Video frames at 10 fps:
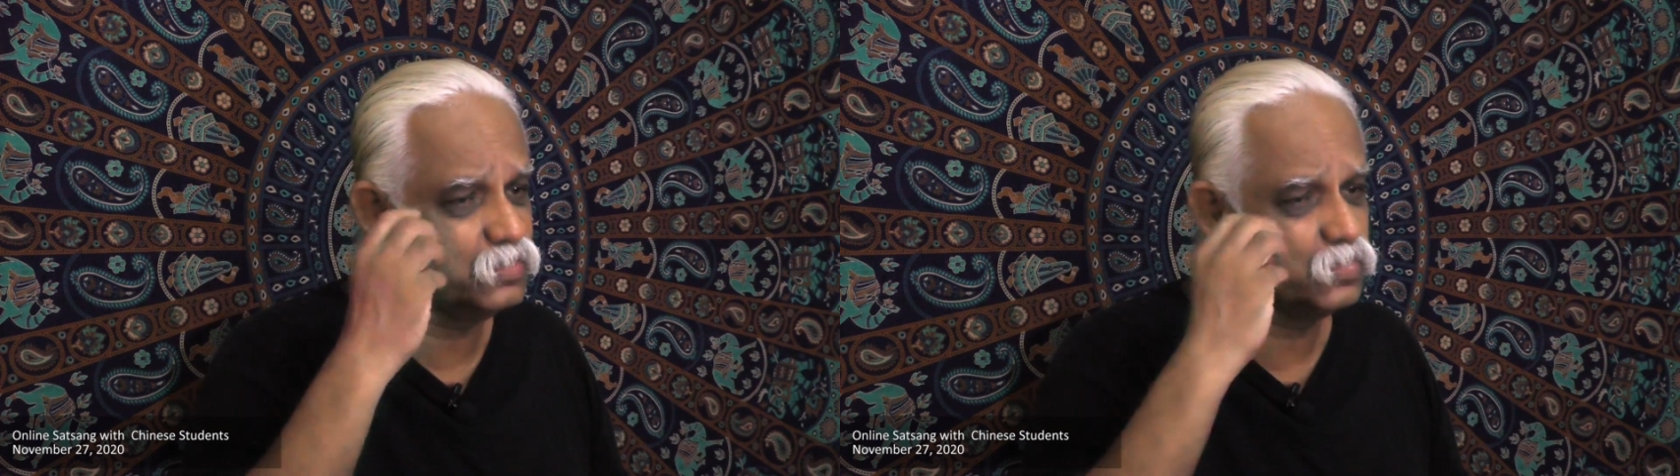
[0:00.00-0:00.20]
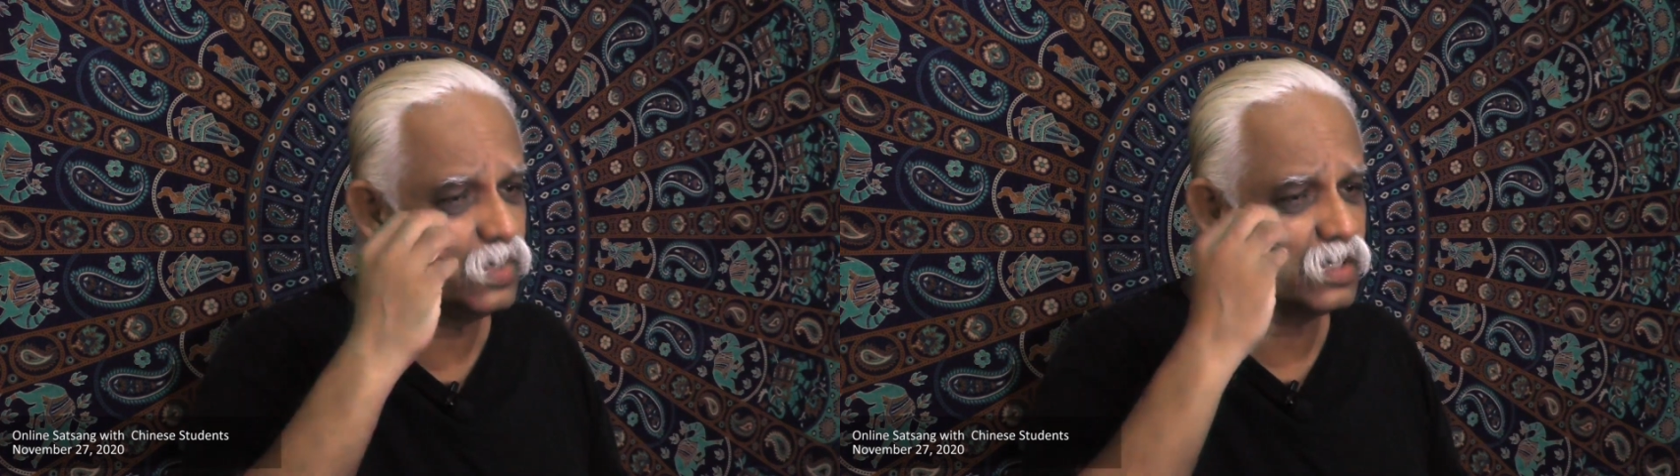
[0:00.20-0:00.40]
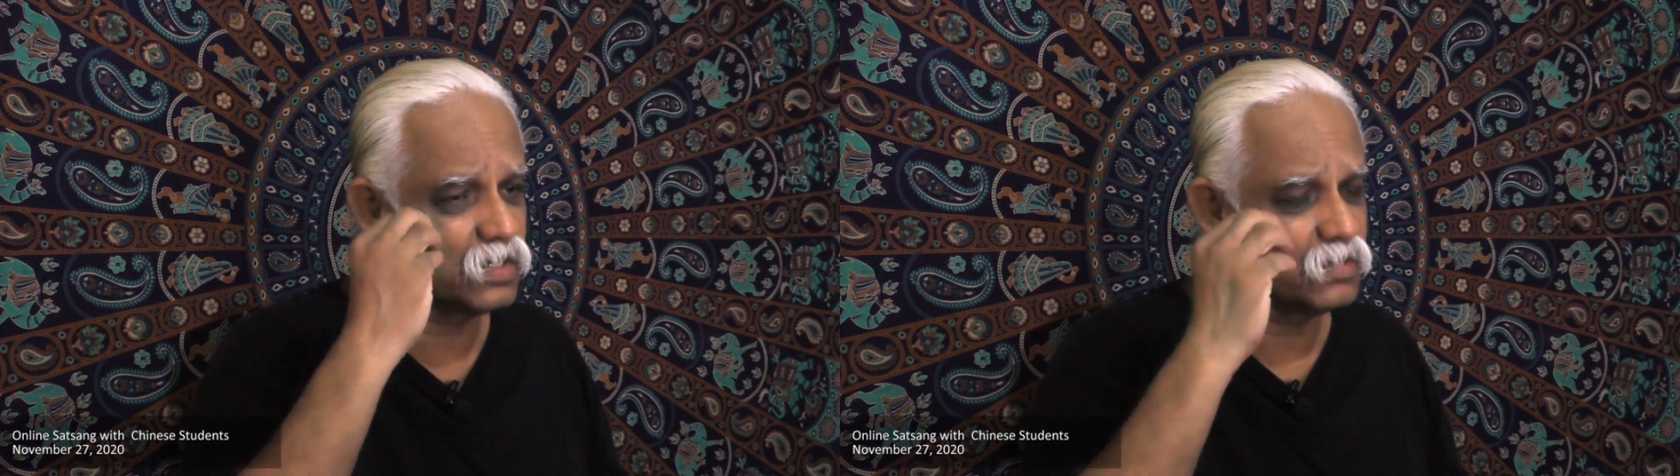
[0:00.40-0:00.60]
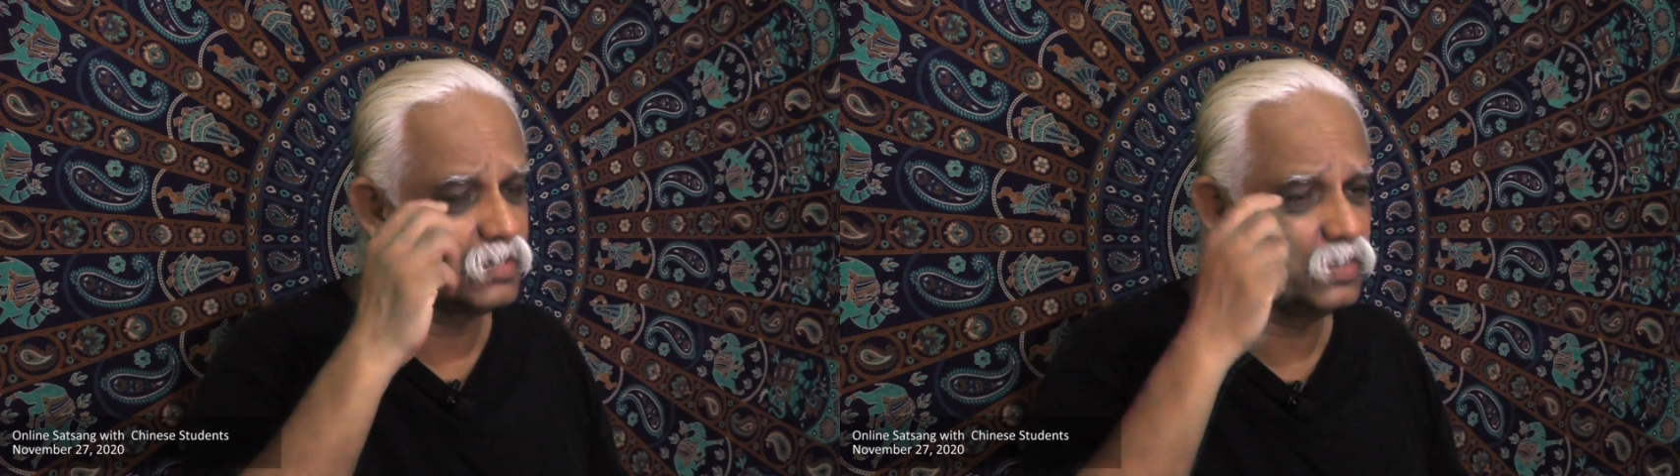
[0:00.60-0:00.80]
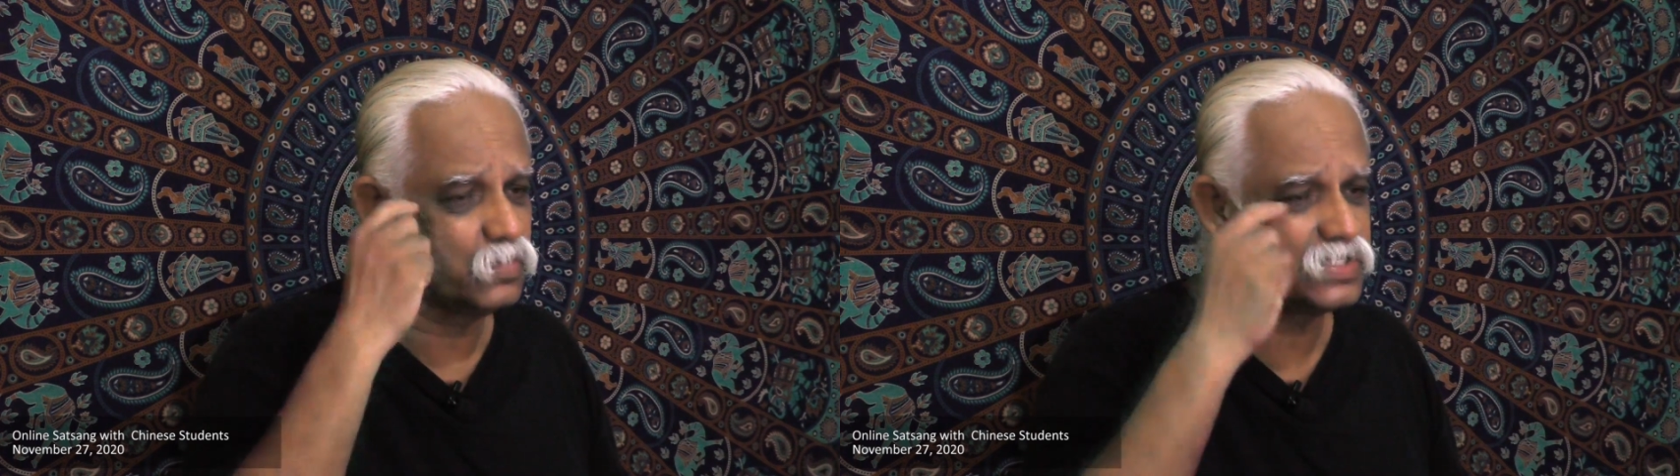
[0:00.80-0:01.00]
you
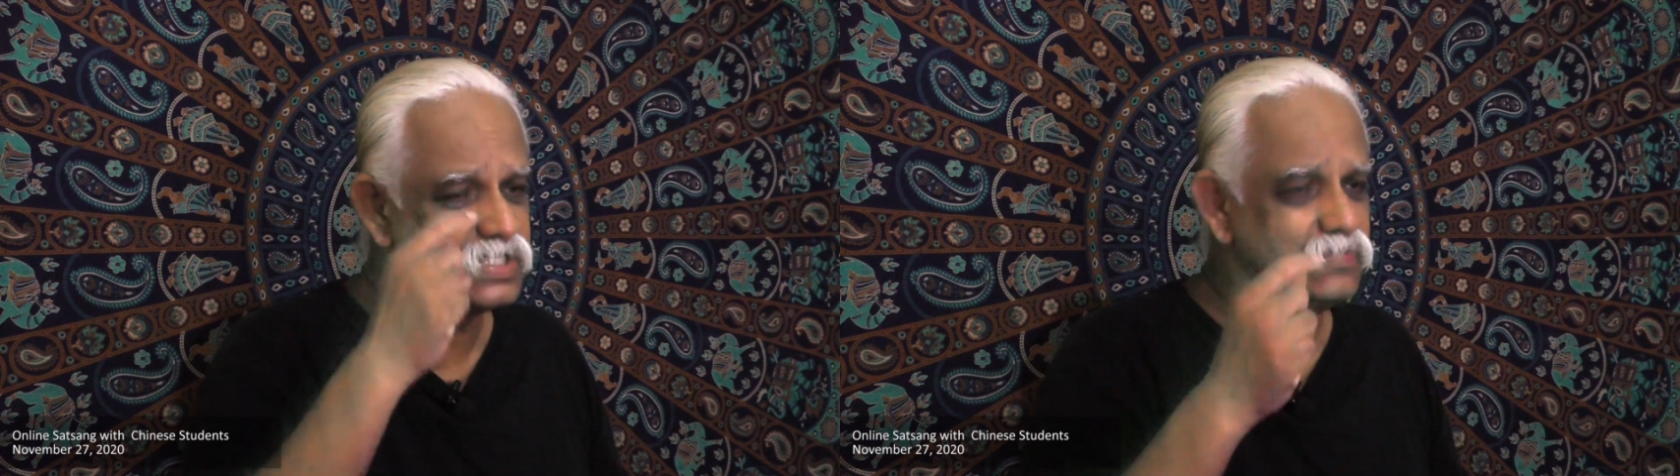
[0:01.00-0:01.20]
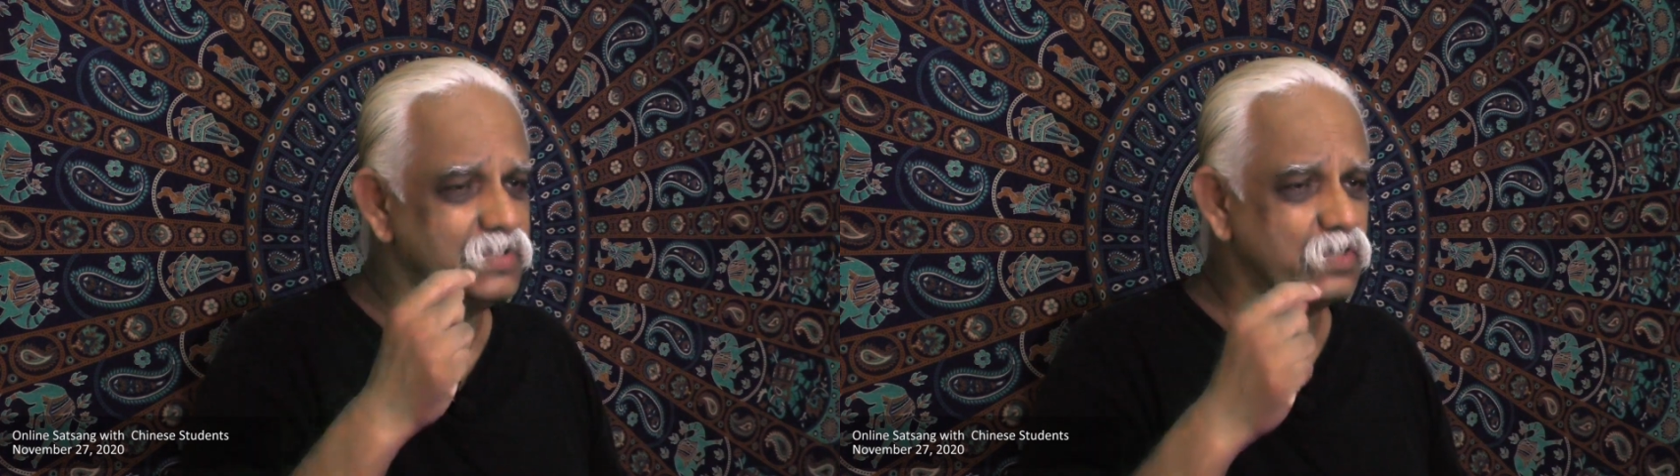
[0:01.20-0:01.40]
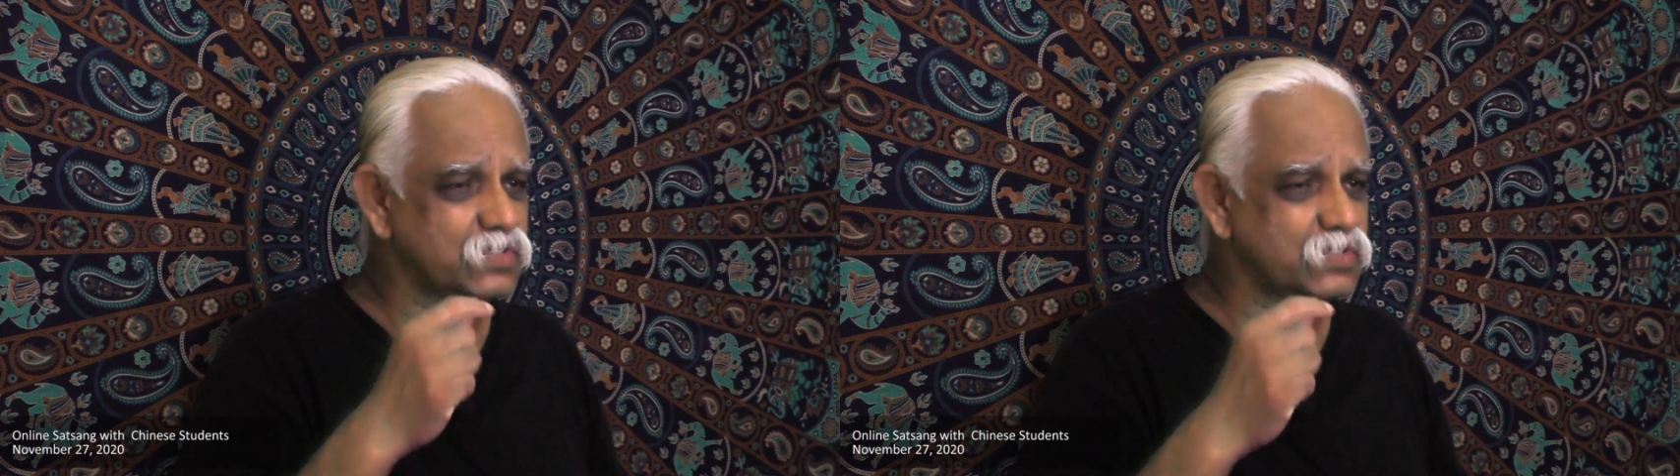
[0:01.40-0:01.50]
are, you know, receiving